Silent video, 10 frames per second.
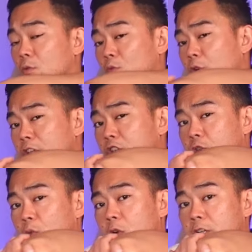reach
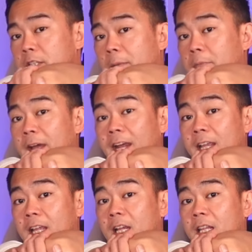towards the back
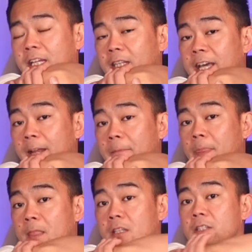like that.
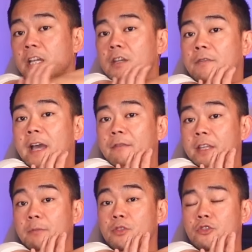Instead of having
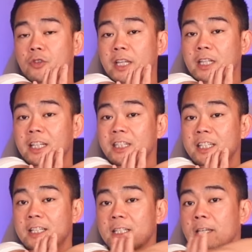him straight like
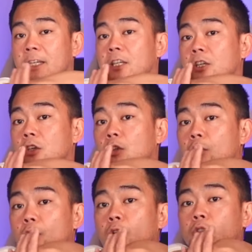this,
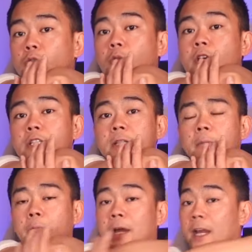go towards the
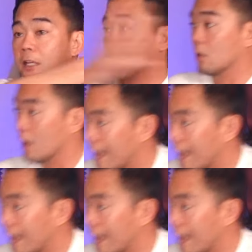back. So